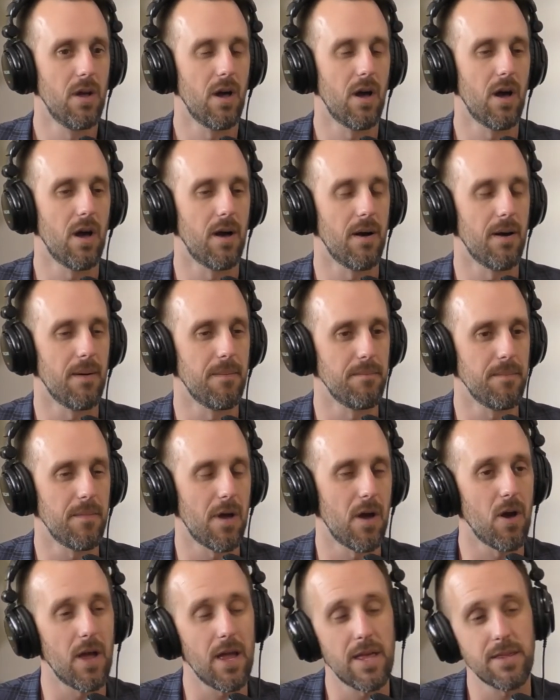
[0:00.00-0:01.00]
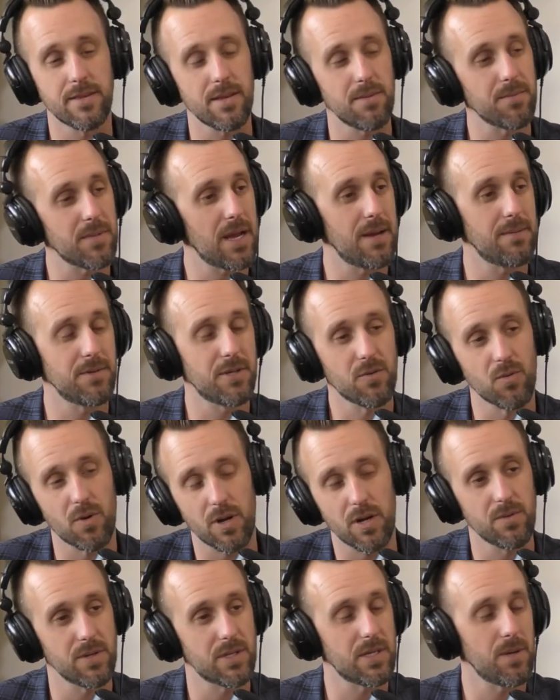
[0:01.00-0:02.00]
Um, and sometimes you're
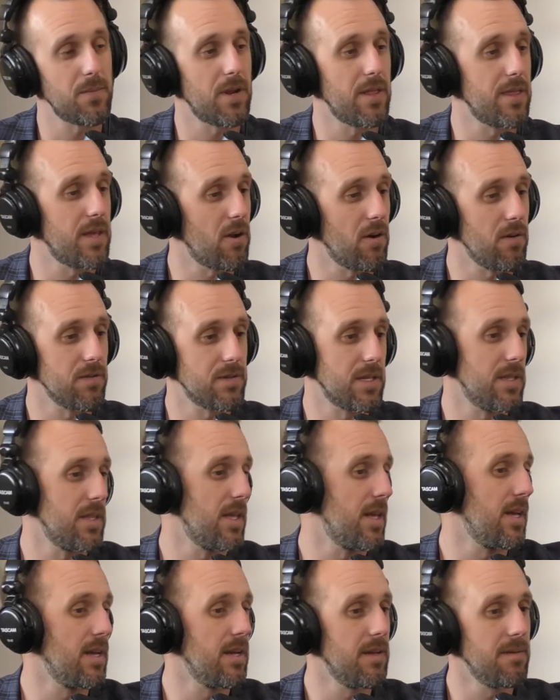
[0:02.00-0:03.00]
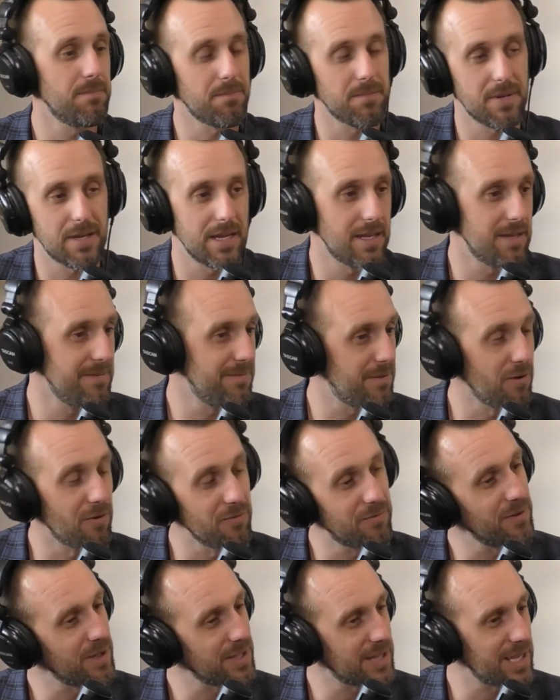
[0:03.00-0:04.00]
working with someone, and then all of a sudden they get don't
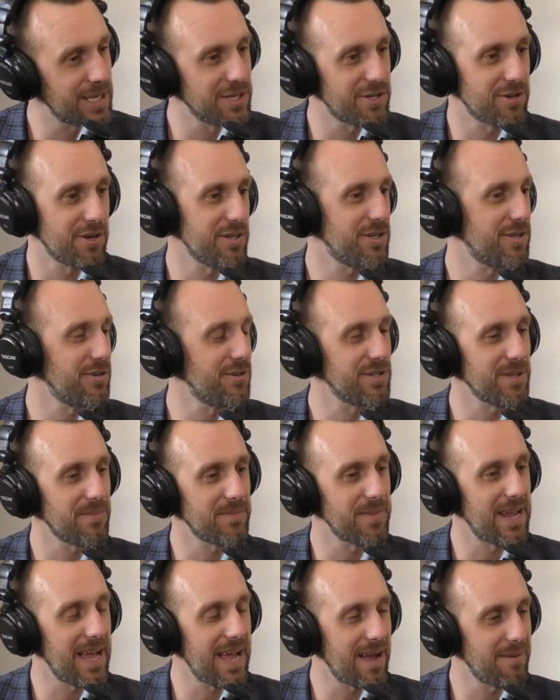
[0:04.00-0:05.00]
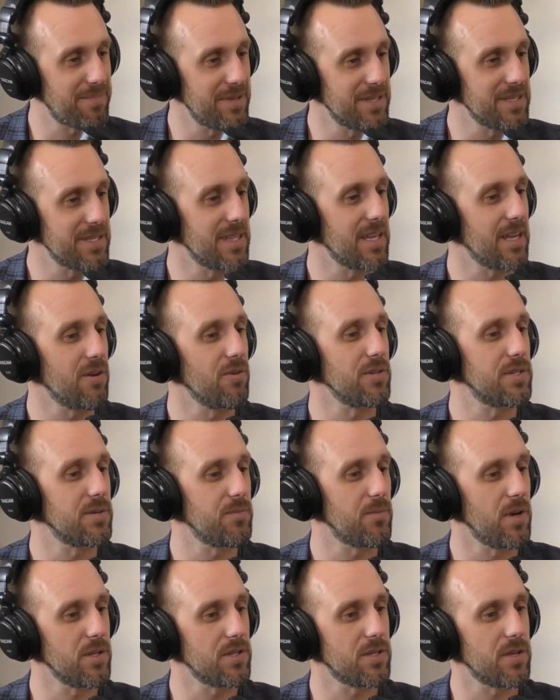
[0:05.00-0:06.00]
feel like they can trust you, or something happens, and they go to
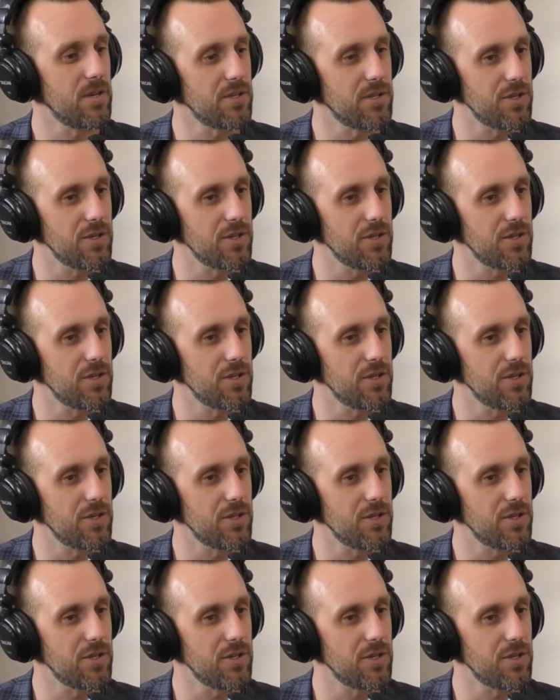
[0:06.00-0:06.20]
somewhere else.